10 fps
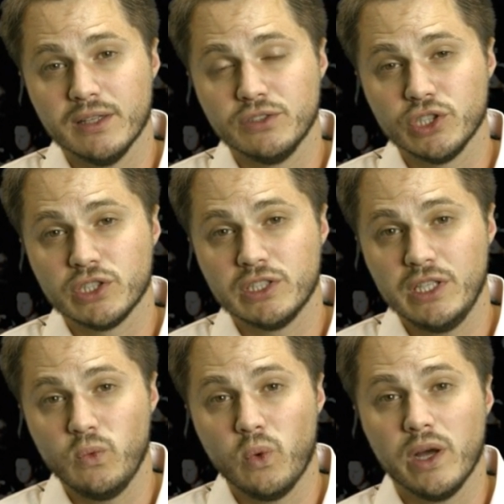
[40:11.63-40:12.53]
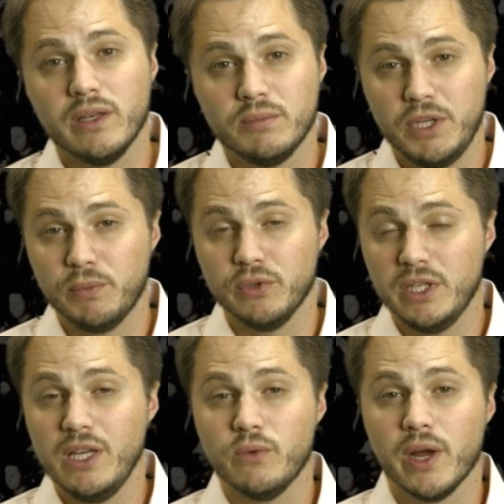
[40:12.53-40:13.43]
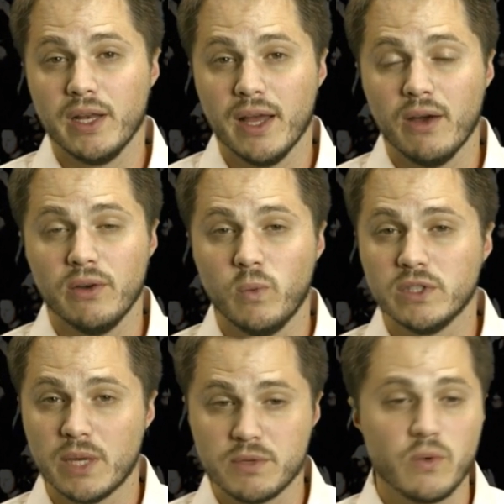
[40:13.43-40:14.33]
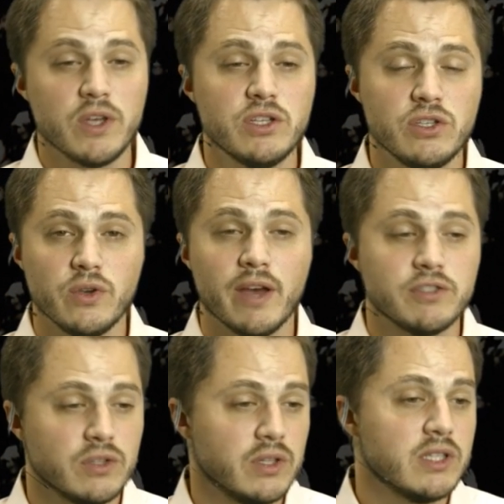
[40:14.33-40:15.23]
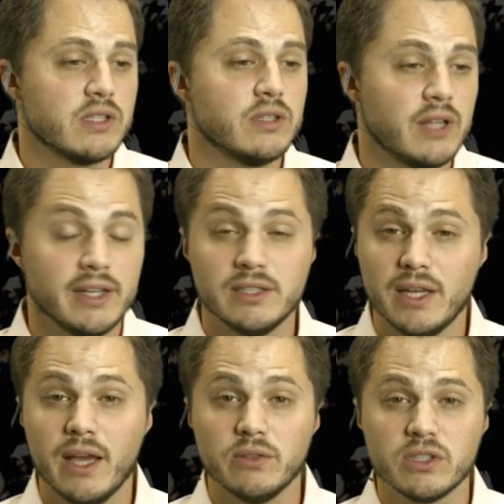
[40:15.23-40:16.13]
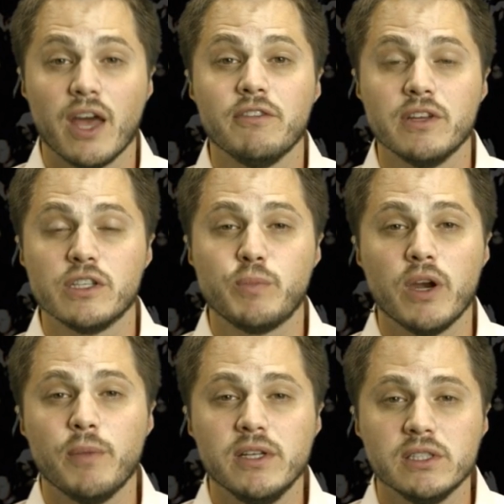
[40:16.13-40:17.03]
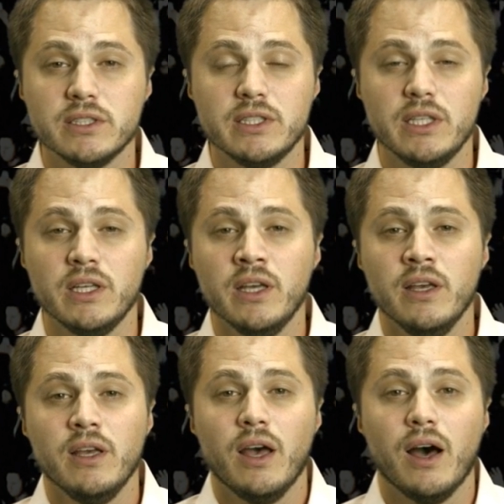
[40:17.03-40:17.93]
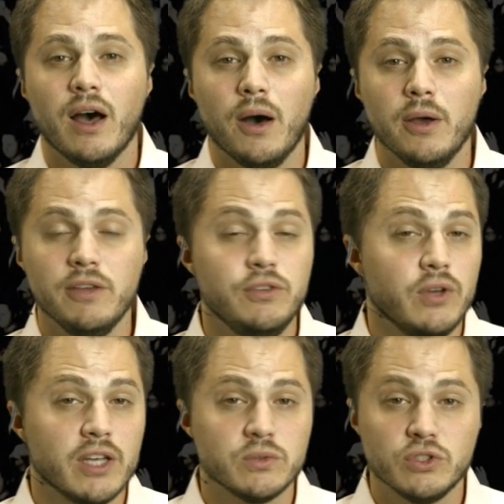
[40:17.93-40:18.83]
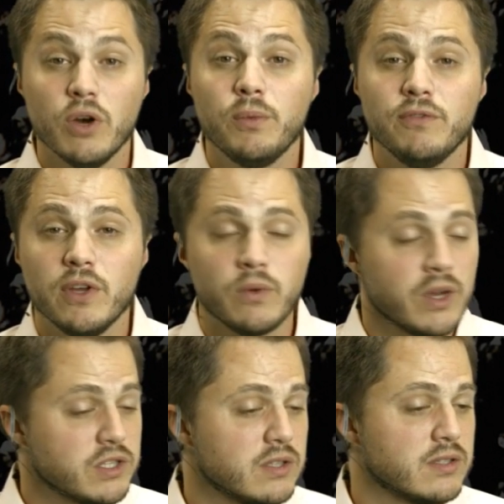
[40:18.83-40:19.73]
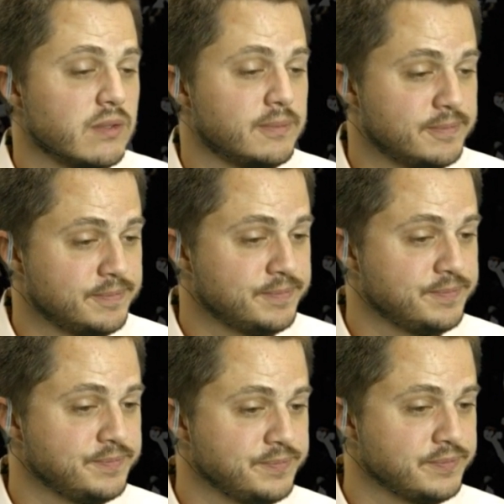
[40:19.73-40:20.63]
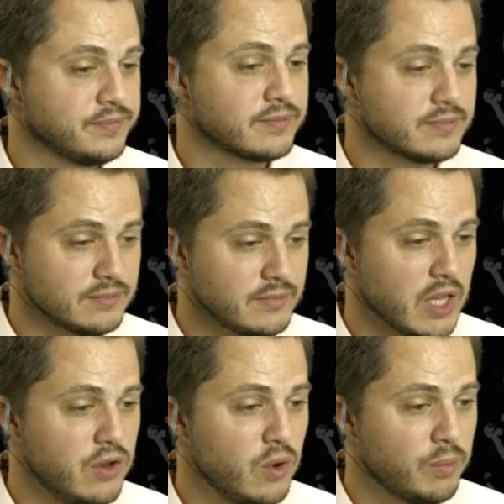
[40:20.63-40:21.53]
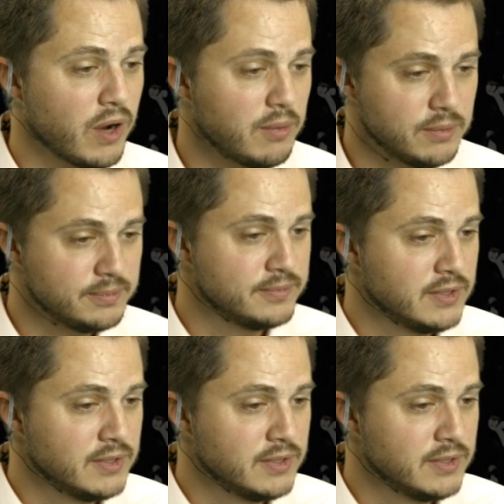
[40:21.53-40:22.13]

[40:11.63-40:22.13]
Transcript: just see what people need right now and what types of questions you have. So this, like today, was kind of an experiment to see if you guys would show up and if you had questions. No problem.